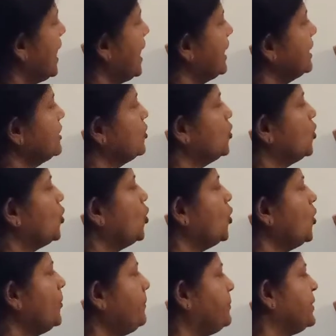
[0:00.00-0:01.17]
and
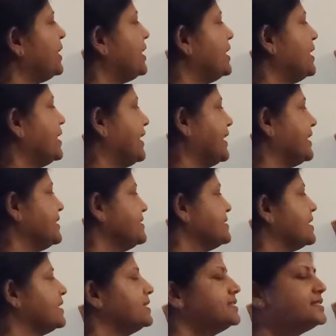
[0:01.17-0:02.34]
OP is
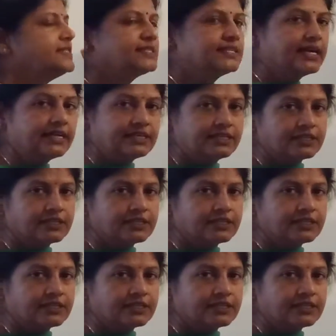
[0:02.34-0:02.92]
Z.